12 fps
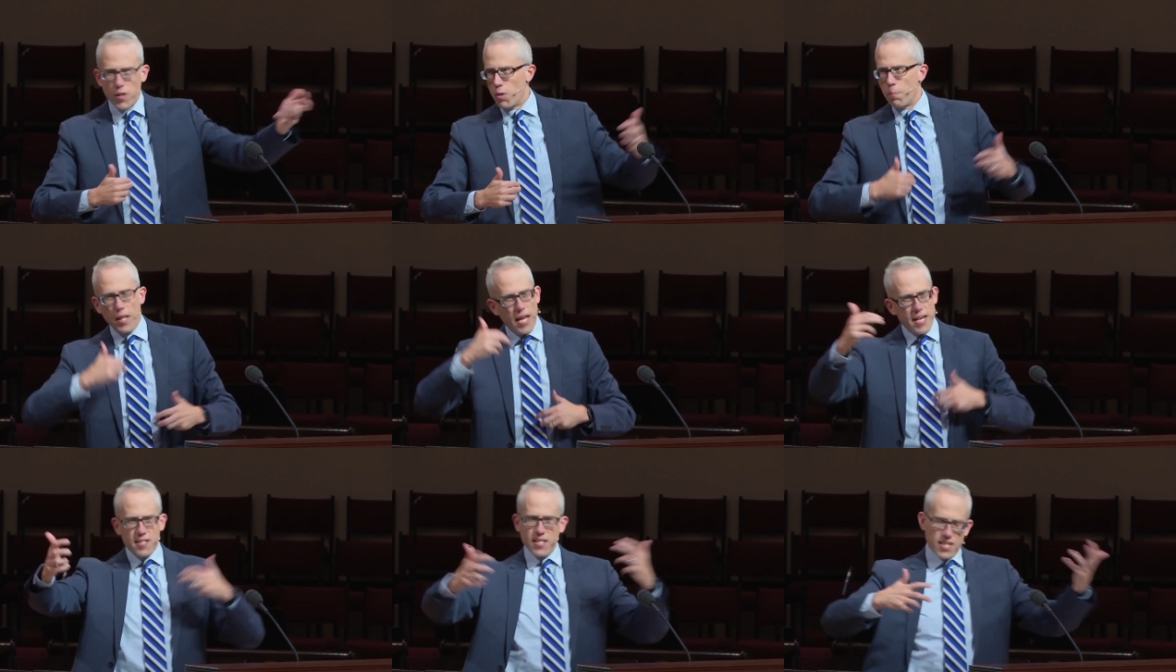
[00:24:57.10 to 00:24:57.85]
a new
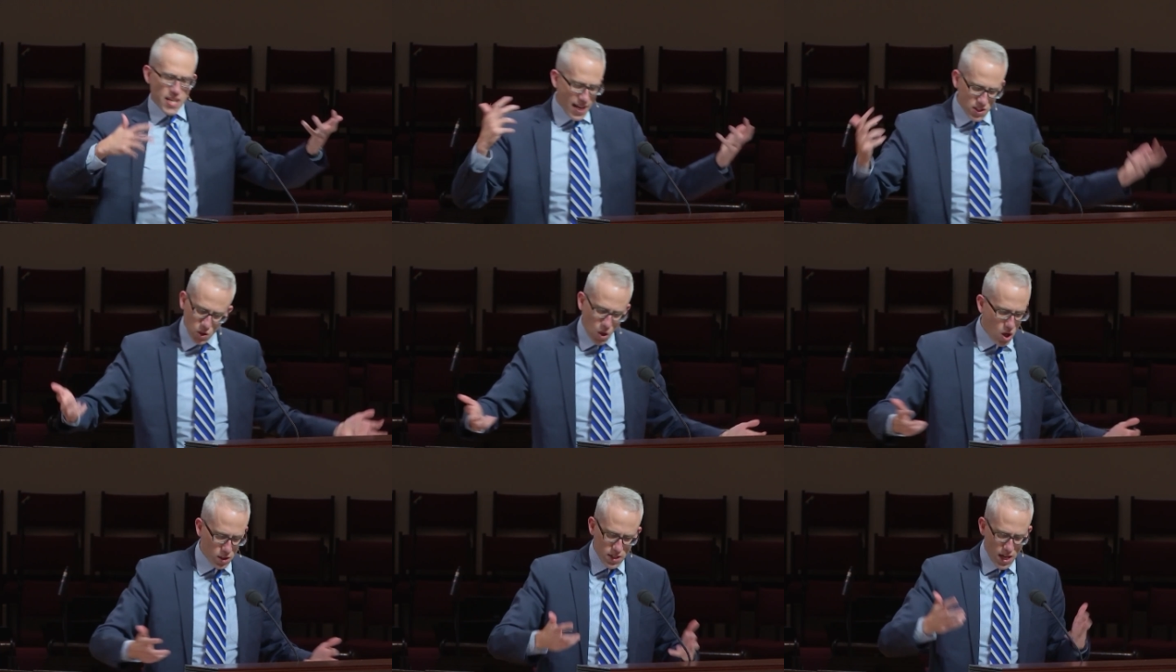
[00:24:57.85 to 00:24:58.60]
place and it takes a
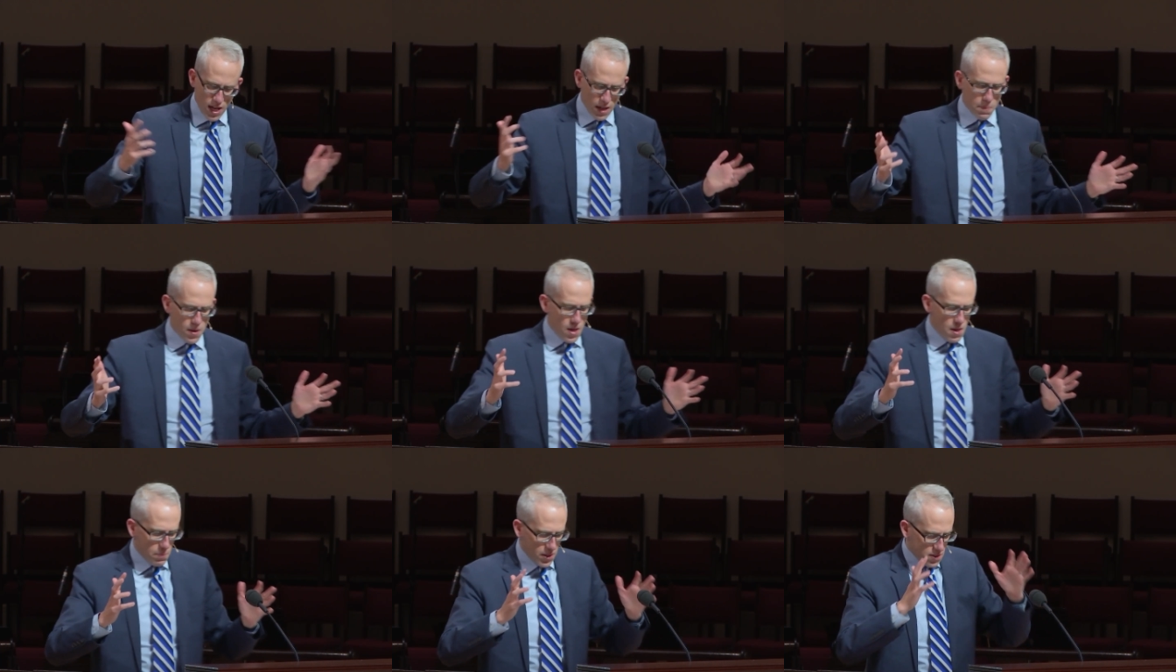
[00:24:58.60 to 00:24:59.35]
long time,
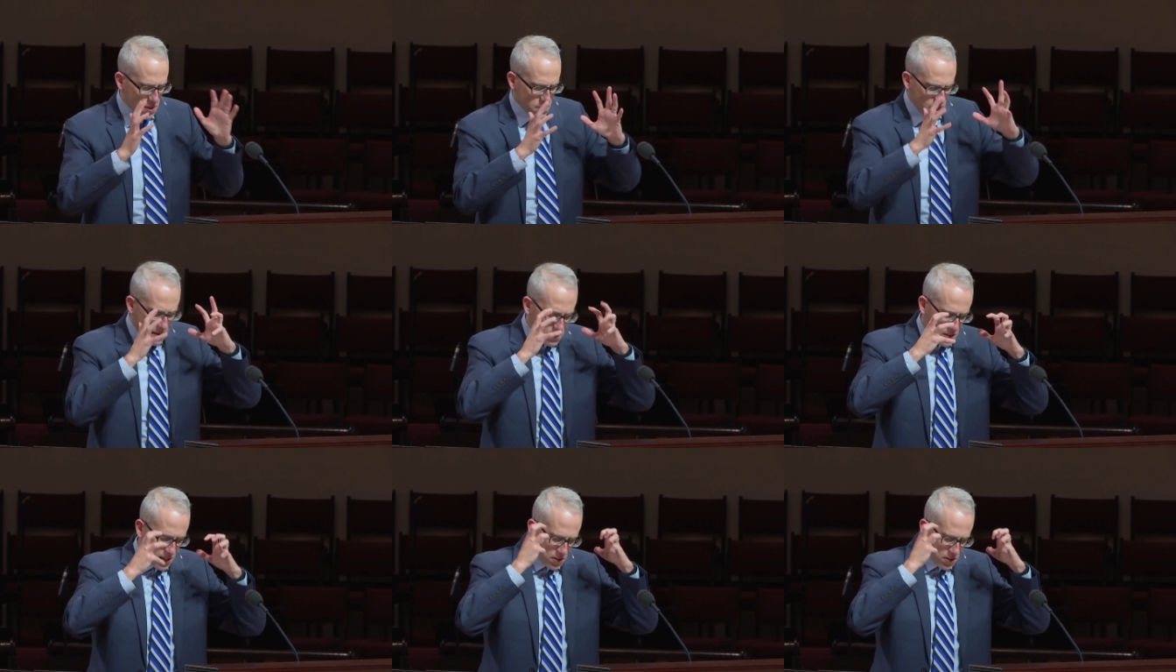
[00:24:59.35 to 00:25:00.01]
but sometimes